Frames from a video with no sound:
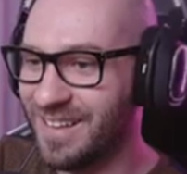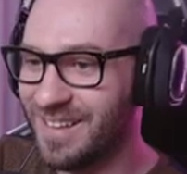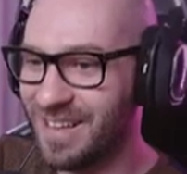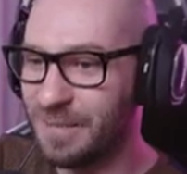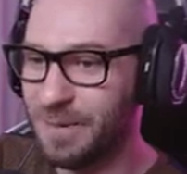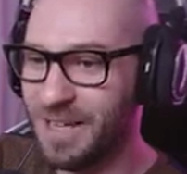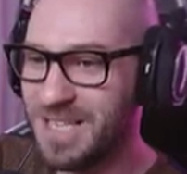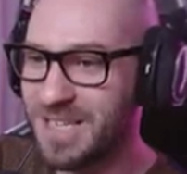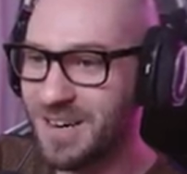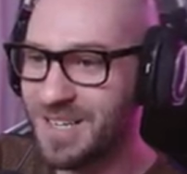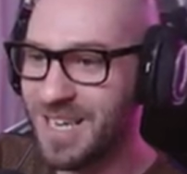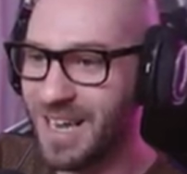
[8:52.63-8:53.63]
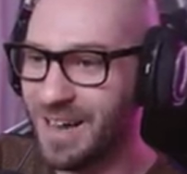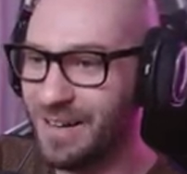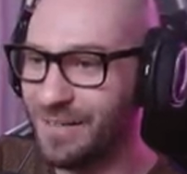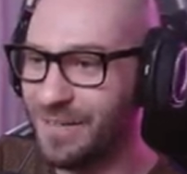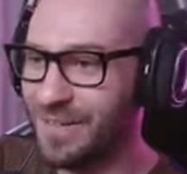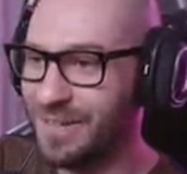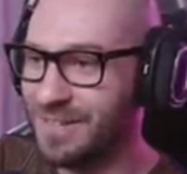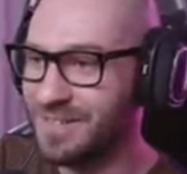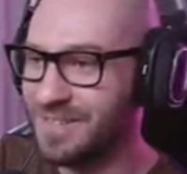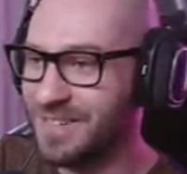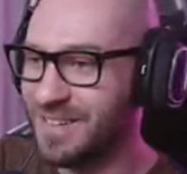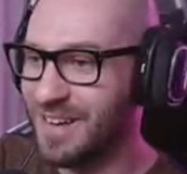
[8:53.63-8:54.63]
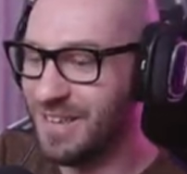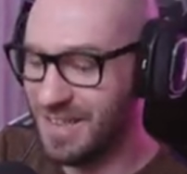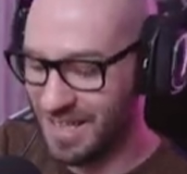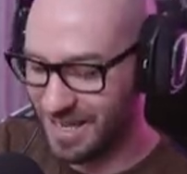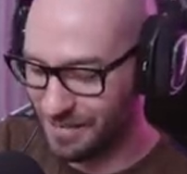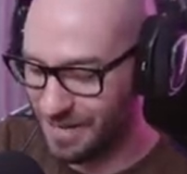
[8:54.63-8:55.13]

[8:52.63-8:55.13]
Like the police cars have. Are you kidding